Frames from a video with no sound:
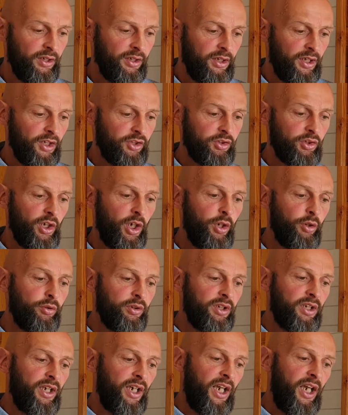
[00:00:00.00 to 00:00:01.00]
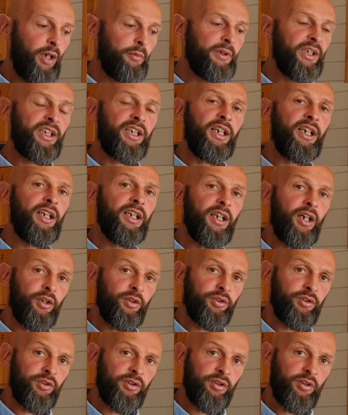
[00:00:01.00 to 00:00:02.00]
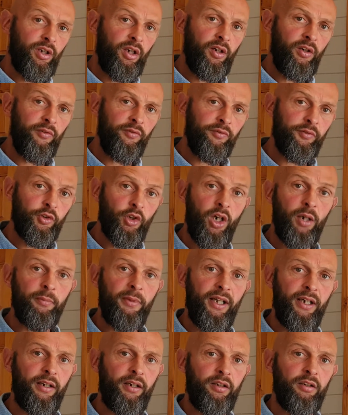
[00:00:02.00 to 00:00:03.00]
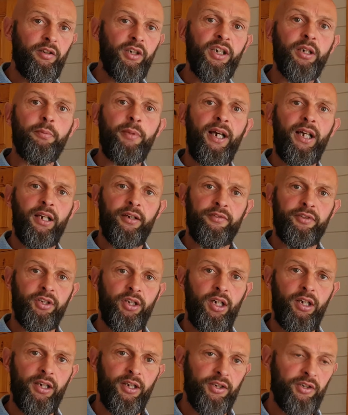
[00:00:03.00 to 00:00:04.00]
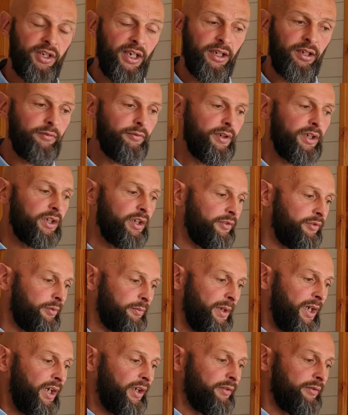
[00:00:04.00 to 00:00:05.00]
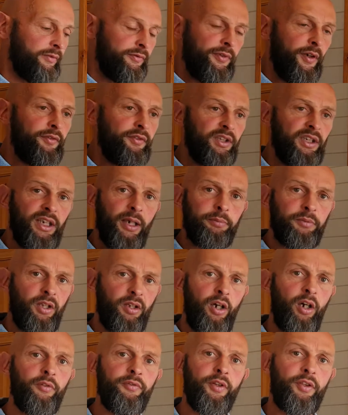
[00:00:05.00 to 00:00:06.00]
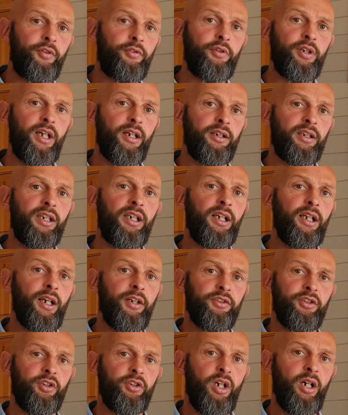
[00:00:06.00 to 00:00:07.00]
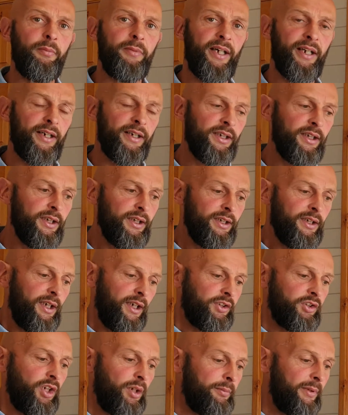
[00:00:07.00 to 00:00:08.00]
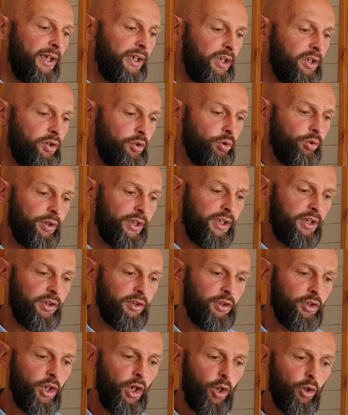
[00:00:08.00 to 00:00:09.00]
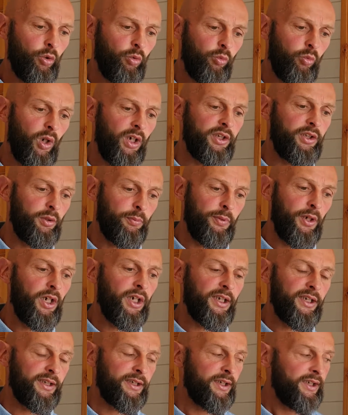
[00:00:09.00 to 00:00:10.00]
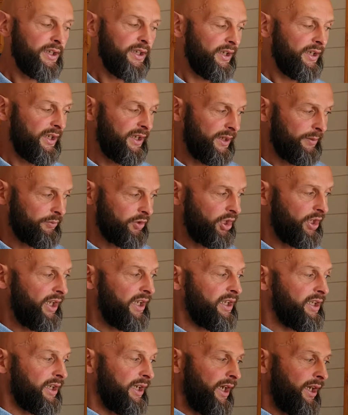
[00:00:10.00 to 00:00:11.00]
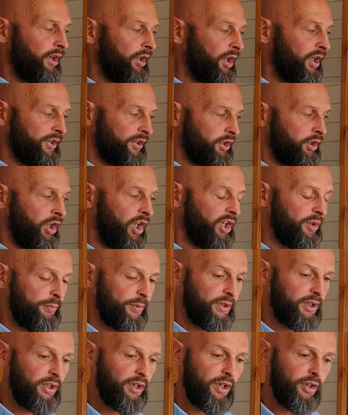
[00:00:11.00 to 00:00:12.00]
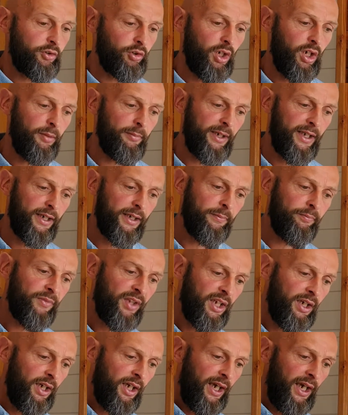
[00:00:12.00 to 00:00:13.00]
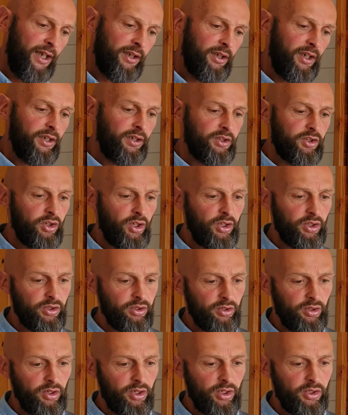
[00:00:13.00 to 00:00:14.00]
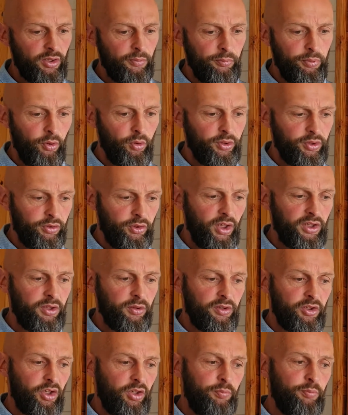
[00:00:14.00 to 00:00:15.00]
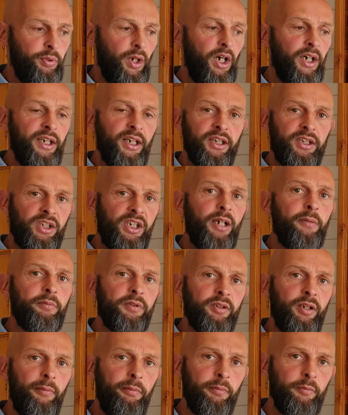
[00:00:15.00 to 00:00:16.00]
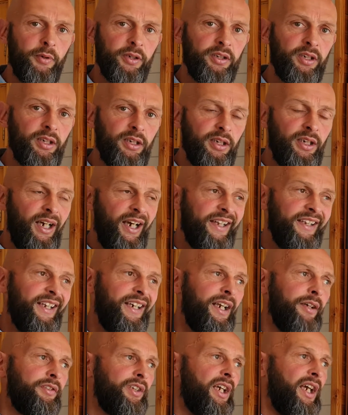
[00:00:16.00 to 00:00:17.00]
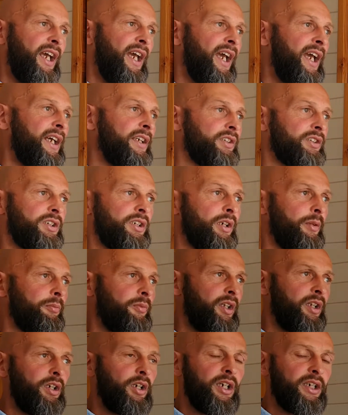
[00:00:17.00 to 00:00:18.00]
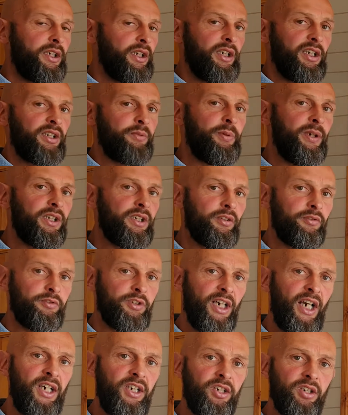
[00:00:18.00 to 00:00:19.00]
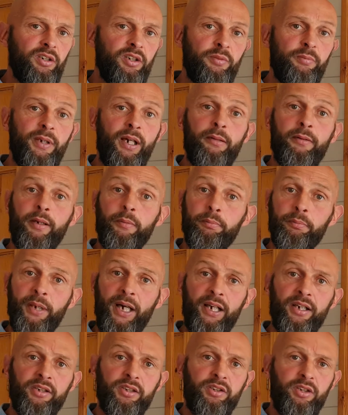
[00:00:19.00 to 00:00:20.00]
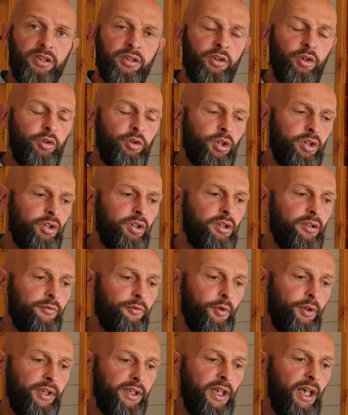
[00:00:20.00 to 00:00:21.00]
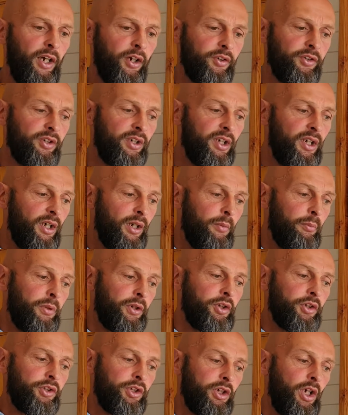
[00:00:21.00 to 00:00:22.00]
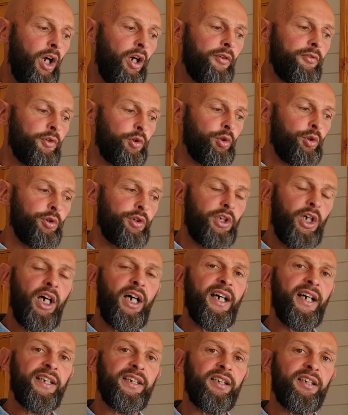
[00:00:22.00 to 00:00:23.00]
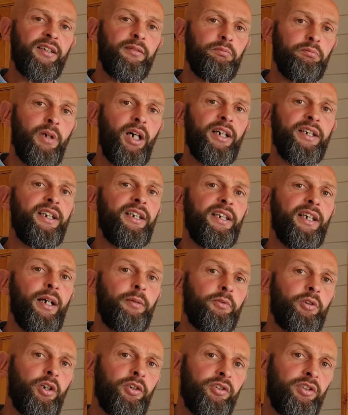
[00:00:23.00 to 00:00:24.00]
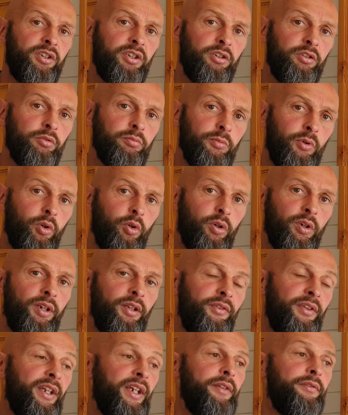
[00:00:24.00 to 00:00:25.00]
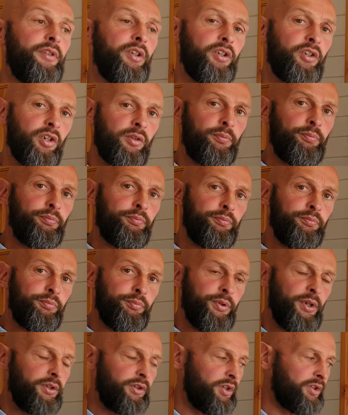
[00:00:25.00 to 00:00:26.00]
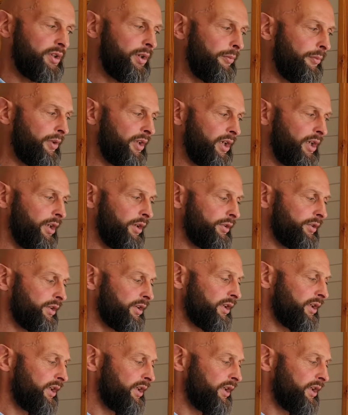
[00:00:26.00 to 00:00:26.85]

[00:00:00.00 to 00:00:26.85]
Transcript: It's knowing how many kilos of dry matter are in a bale of silage. They can vary from 150 up to over 300 kilos of dry matter. And so making sure that you know what you're buying so that you can analyze the cost per kilo dry matter. And it's important not to just buy a cheap supplement and then have to add something like an expensive ration to be able to balance it nutritionally for the cows, because the overall diet might end up costing you more than if you just purchase something else.